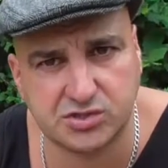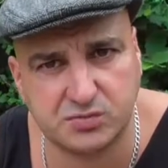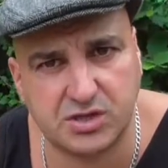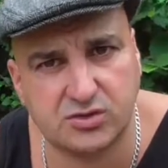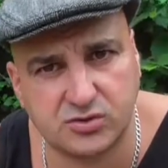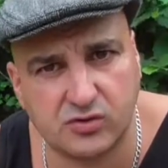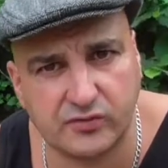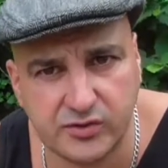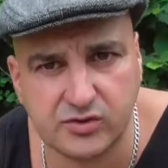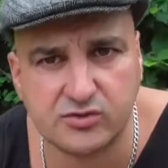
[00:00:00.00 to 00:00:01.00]
has been
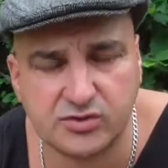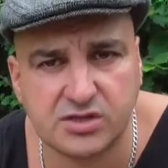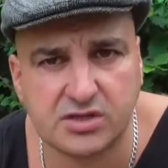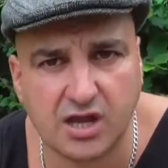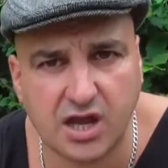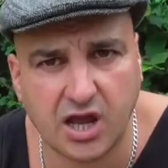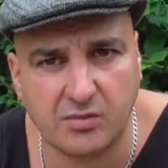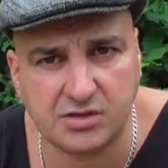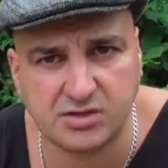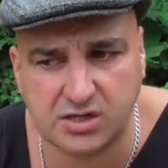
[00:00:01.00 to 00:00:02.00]
sort of used a
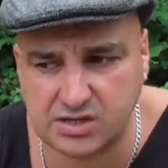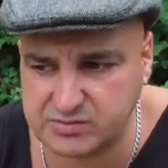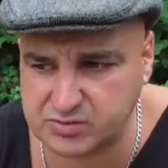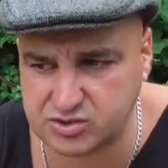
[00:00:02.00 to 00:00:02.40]
couple of times,